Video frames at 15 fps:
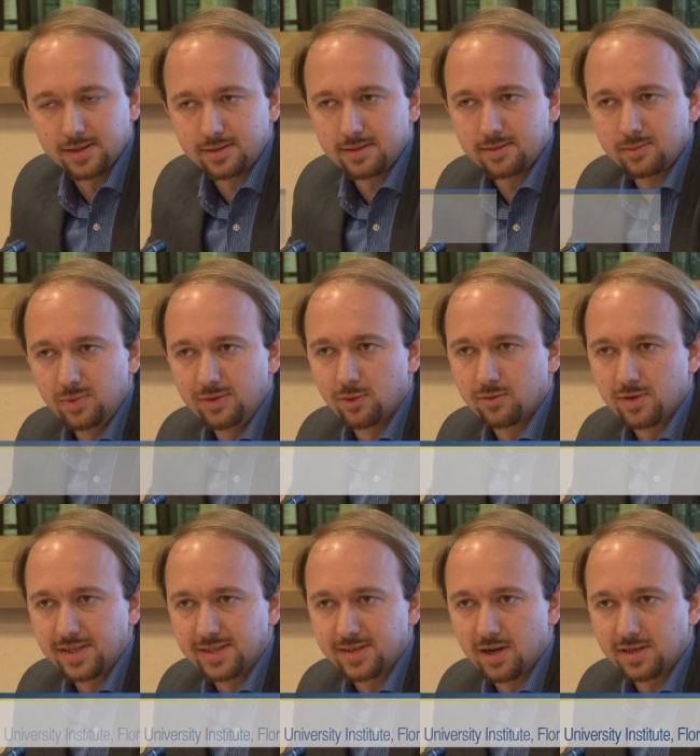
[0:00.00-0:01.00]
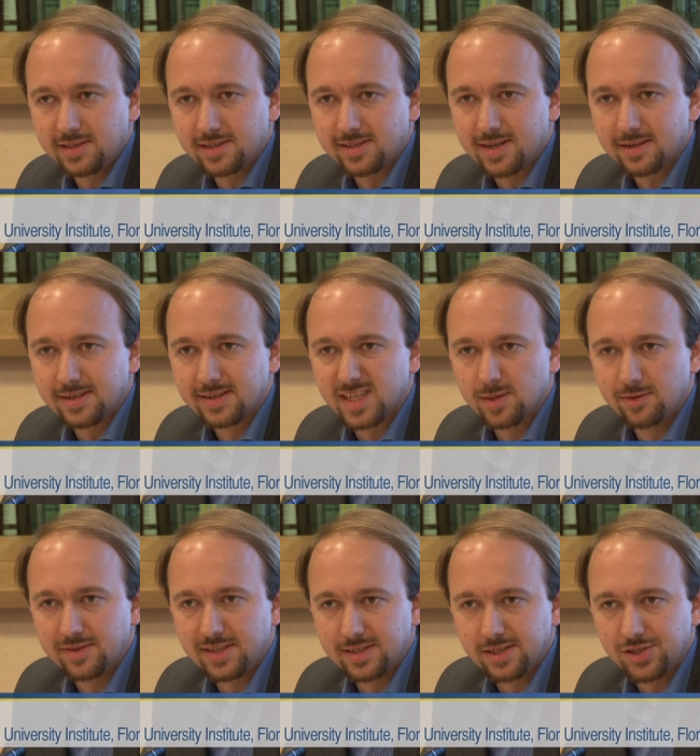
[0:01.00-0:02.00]
that we've already started discussing some
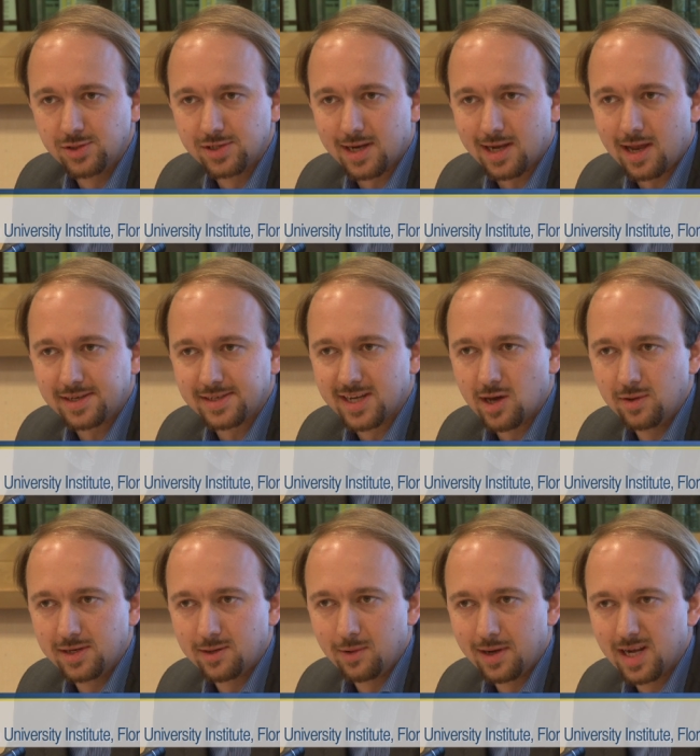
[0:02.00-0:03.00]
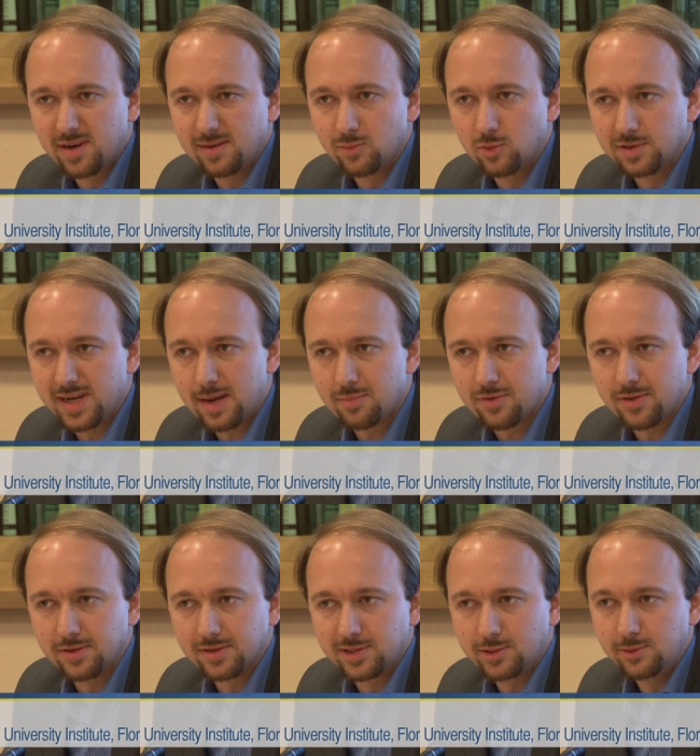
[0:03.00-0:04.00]
of these issues. I'd like to go into a little bit more depth
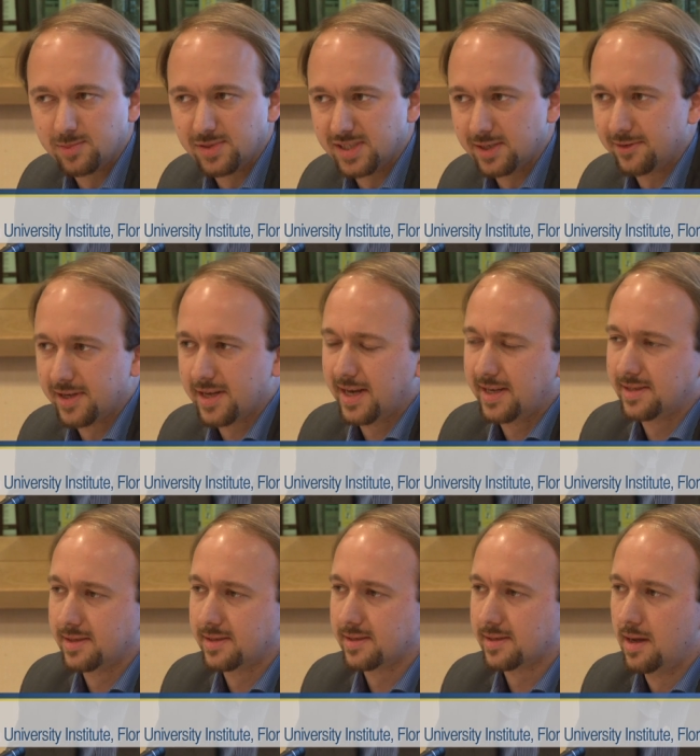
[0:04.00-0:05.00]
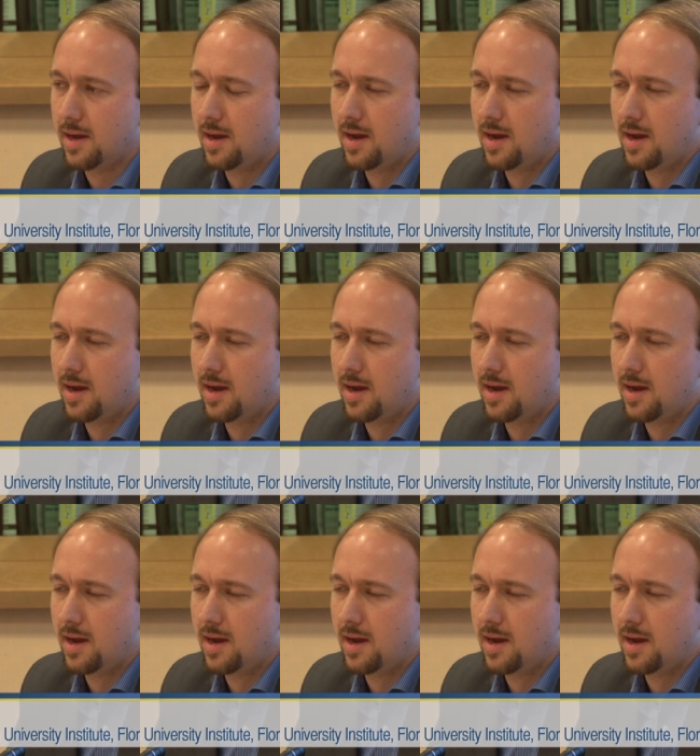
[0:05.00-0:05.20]
on two specific cases.